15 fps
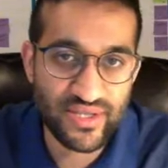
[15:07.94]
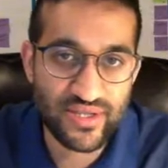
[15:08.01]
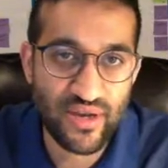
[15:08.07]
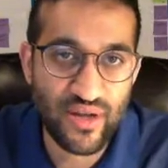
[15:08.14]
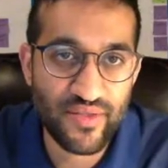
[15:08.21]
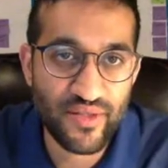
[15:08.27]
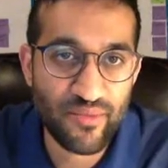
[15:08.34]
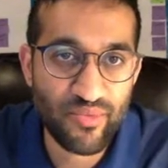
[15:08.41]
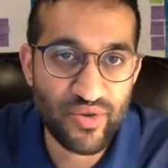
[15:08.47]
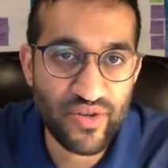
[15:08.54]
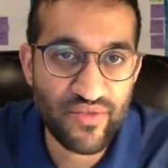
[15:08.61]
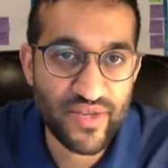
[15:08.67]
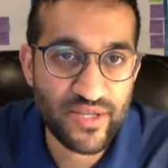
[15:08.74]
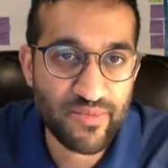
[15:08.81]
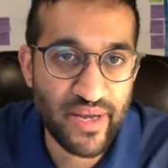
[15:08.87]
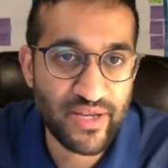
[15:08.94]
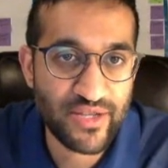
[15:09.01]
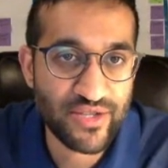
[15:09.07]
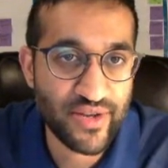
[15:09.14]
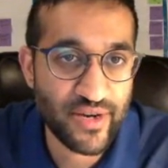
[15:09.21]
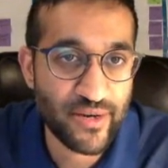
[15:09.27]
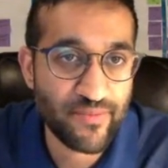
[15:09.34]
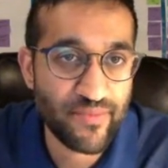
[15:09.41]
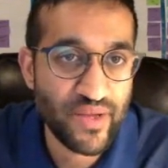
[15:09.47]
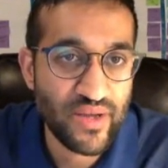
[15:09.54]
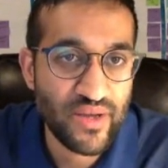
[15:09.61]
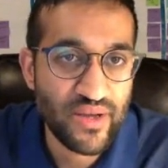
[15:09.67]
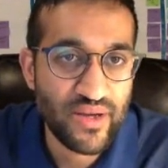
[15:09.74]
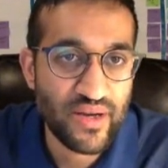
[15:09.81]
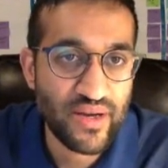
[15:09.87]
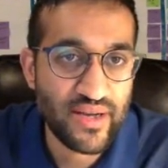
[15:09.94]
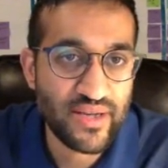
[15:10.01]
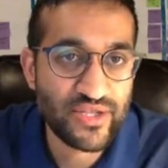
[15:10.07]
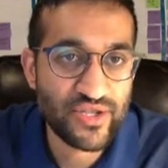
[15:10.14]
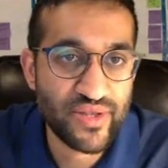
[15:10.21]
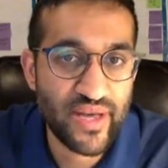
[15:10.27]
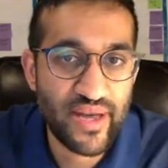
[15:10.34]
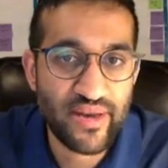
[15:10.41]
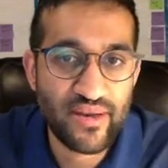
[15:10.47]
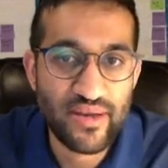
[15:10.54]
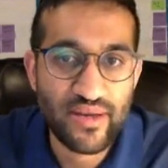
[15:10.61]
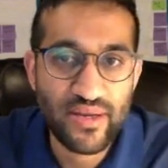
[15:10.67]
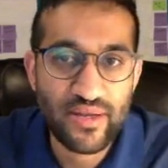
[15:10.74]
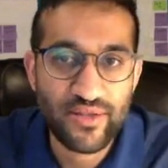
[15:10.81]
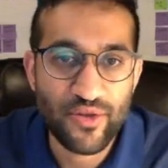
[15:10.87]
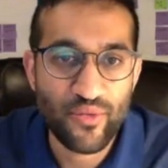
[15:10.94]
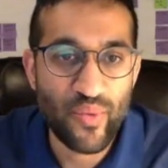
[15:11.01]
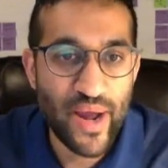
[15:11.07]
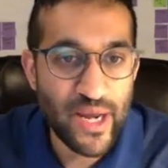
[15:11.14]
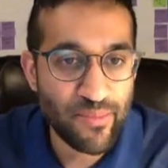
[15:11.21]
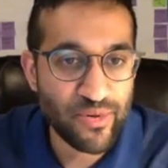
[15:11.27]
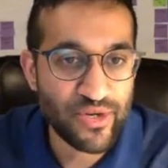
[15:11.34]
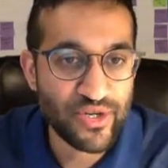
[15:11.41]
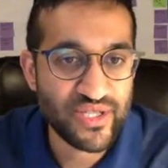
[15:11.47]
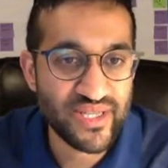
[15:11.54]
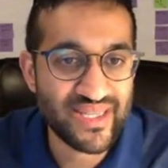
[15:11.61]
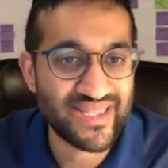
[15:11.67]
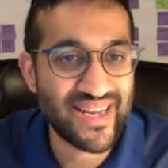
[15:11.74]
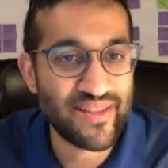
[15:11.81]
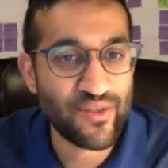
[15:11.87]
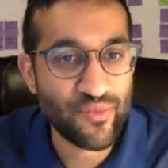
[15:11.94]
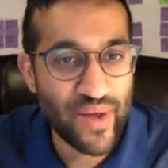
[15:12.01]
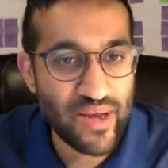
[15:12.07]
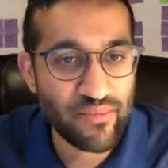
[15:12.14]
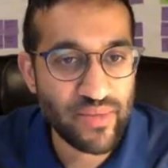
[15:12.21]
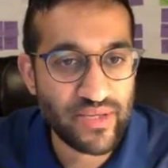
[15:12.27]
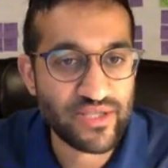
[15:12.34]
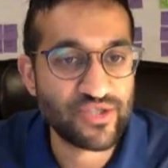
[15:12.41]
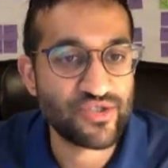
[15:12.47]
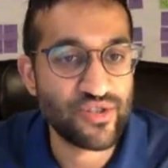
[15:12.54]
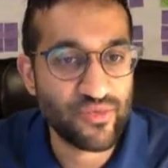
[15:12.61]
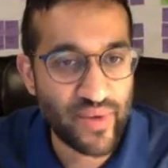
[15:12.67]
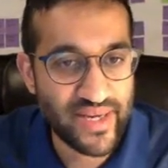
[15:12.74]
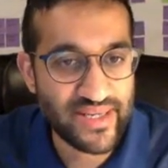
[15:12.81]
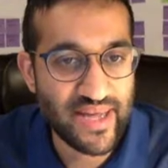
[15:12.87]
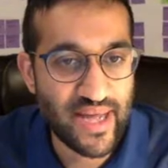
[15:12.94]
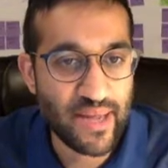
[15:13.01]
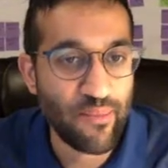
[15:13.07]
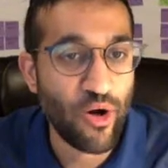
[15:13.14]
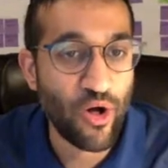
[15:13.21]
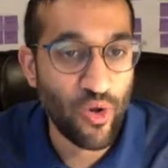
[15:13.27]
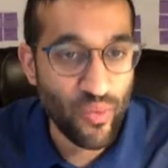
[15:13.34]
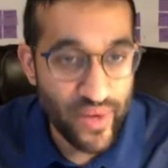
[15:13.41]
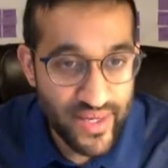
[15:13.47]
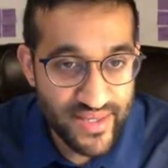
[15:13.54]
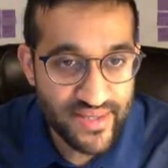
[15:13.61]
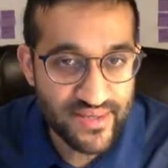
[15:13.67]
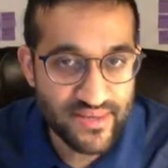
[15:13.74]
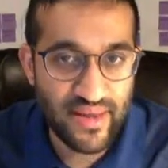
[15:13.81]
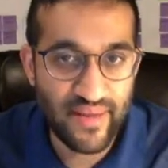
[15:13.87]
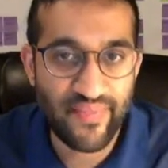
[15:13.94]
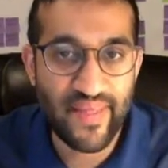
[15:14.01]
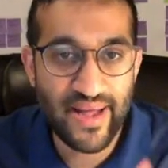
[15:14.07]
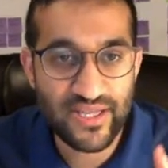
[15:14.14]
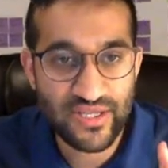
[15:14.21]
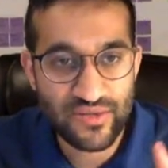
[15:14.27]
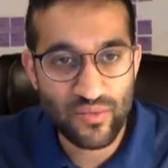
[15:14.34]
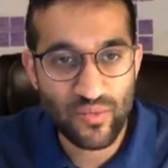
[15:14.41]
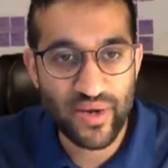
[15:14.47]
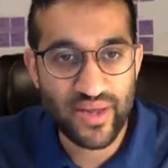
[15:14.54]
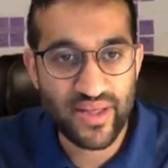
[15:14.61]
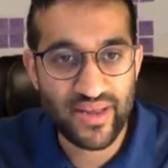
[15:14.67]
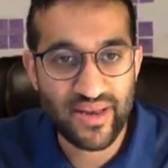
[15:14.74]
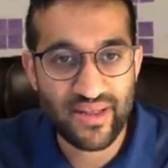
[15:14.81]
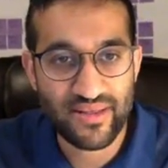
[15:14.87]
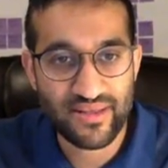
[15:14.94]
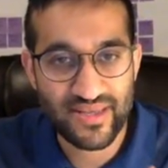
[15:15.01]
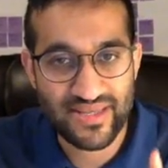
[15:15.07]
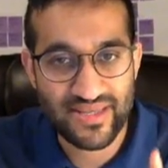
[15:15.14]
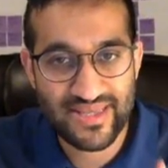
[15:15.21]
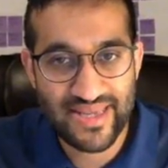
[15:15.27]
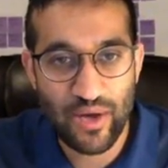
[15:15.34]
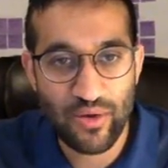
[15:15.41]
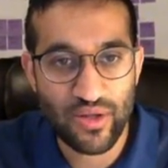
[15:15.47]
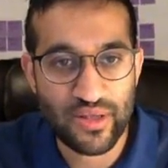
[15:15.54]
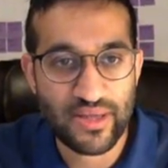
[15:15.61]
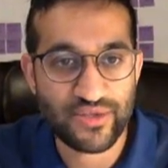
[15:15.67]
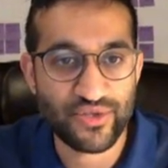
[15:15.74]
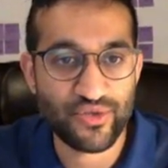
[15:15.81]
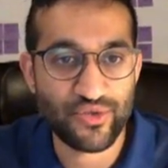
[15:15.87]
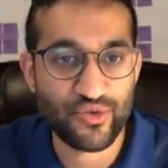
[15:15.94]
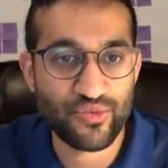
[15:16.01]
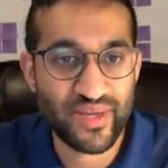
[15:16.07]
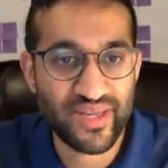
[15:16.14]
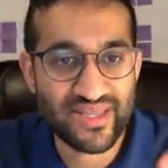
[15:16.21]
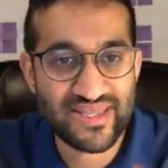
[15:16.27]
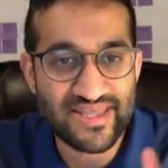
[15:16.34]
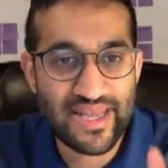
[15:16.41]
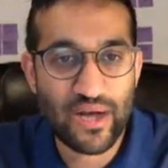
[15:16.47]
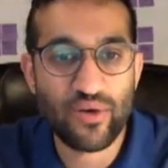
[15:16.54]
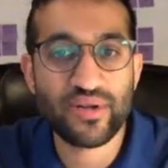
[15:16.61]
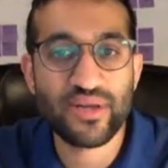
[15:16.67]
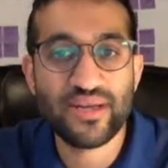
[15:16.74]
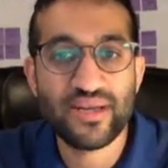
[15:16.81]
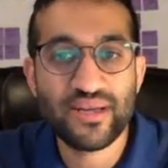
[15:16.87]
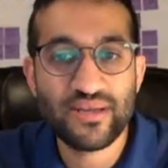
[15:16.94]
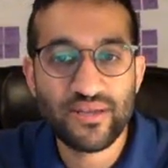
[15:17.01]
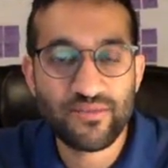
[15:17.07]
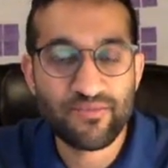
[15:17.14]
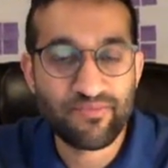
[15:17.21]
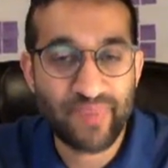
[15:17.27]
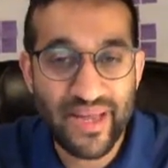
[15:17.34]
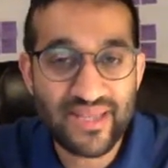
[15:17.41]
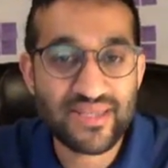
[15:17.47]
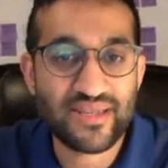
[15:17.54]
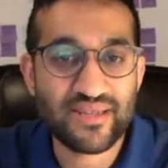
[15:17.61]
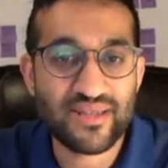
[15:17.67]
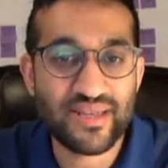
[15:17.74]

on the previous page there, is so that the right person is getting the right message at the right time always. And that's what the Scout allows you to do, because Scout basically